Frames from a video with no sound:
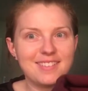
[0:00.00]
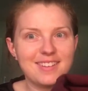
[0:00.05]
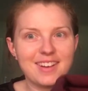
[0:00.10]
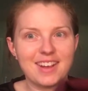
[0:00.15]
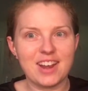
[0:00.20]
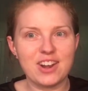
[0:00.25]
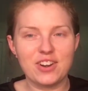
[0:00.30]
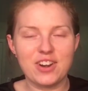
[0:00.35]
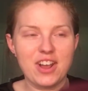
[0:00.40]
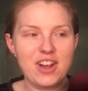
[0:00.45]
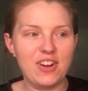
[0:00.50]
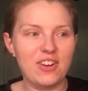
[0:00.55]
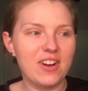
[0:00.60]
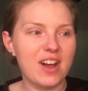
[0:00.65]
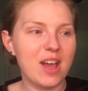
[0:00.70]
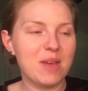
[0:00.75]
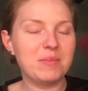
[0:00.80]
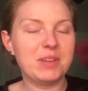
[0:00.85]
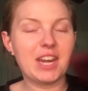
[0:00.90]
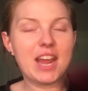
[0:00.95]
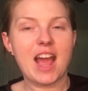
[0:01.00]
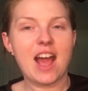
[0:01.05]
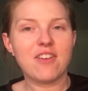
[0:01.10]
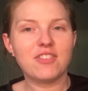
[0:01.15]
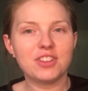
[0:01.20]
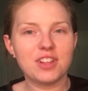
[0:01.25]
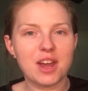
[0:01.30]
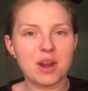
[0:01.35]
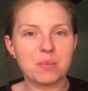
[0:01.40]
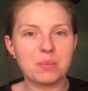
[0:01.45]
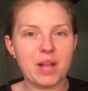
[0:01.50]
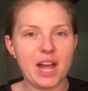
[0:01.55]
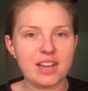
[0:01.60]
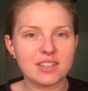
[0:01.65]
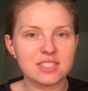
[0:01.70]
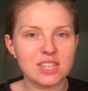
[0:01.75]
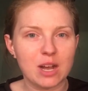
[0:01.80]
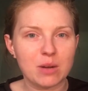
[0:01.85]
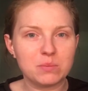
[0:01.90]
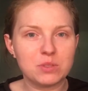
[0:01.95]
I don't know. I mean, I have a lot of
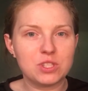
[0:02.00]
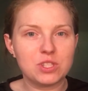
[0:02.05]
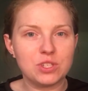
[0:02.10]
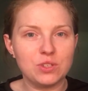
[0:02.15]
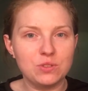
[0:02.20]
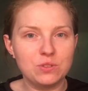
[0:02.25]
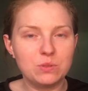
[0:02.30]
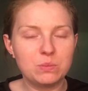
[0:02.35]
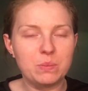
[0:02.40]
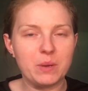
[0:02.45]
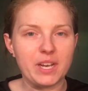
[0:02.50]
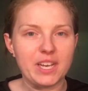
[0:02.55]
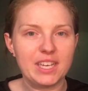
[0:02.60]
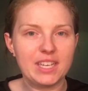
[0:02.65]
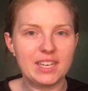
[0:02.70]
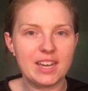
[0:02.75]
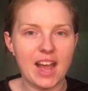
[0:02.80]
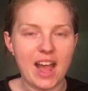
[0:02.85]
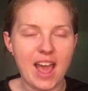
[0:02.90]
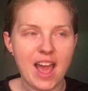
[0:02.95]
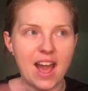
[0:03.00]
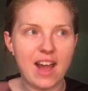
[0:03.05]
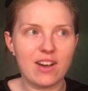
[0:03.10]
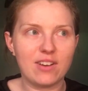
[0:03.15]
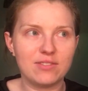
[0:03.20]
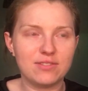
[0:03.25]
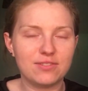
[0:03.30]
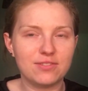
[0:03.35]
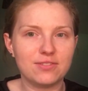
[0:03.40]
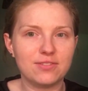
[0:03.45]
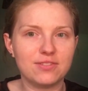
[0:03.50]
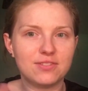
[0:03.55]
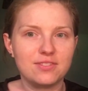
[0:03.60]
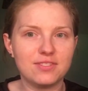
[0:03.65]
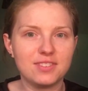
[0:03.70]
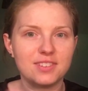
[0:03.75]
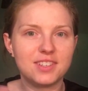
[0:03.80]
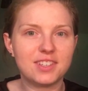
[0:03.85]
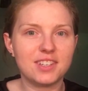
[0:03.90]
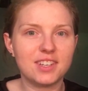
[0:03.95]
black tops too, but I have
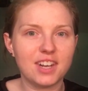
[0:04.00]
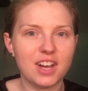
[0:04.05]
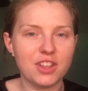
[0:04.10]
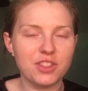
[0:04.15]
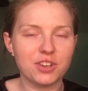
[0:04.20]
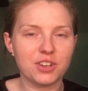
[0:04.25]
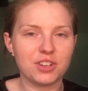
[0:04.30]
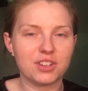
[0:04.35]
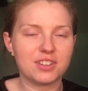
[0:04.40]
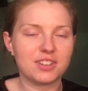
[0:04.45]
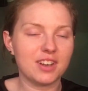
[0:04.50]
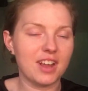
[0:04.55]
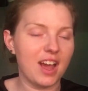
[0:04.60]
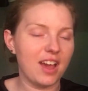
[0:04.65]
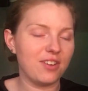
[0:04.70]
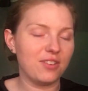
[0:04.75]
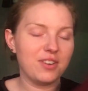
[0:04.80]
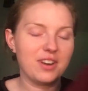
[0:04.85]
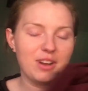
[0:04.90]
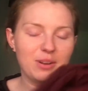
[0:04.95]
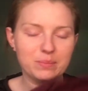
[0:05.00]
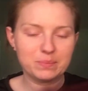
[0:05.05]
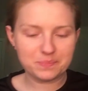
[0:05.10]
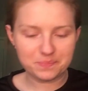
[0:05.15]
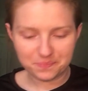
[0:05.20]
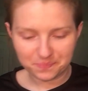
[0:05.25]
other, I don't know.